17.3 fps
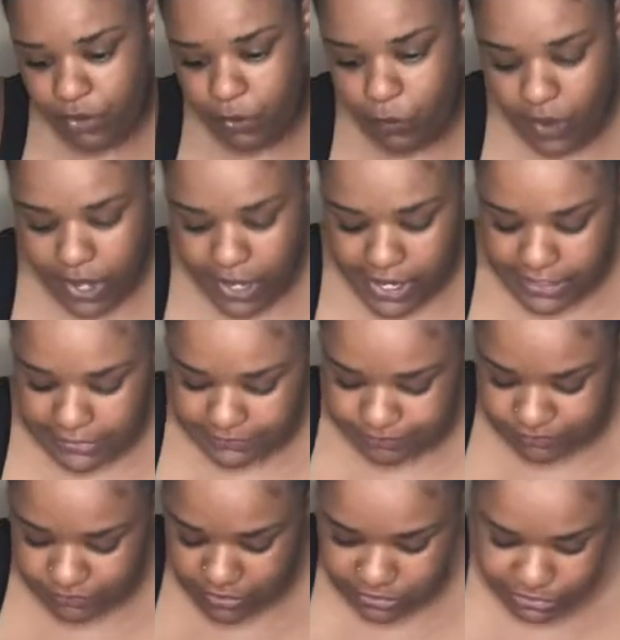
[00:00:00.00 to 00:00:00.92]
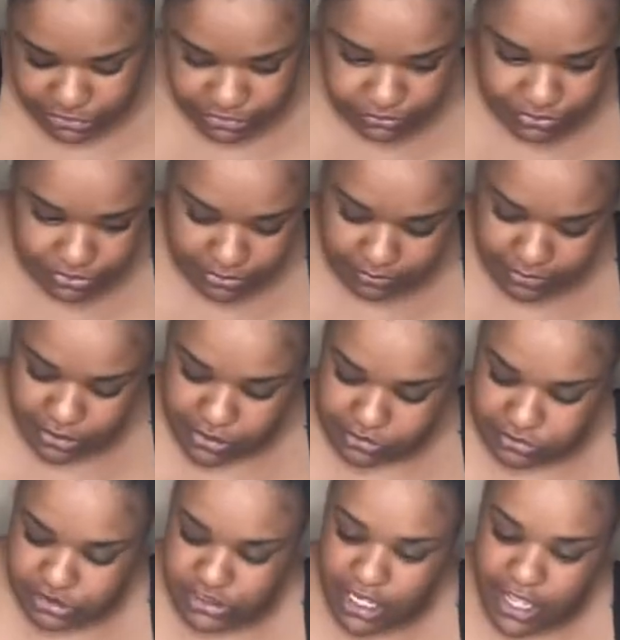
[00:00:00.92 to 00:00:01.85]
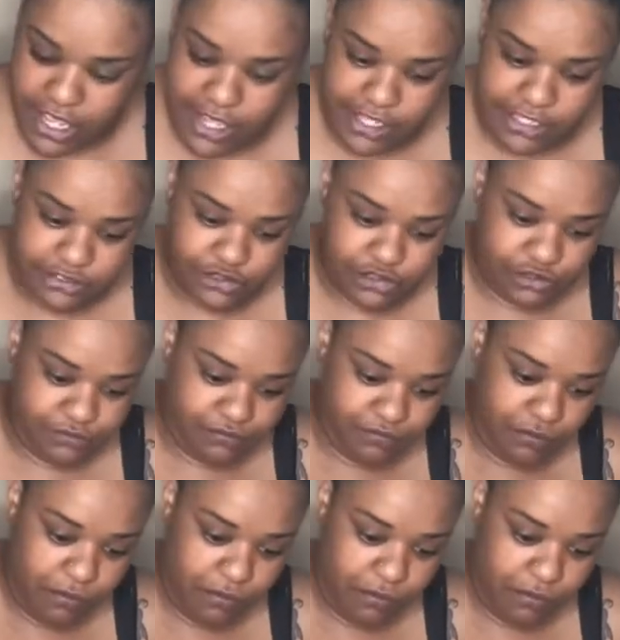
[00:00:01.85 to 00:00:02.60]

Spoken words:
why she would have been on stage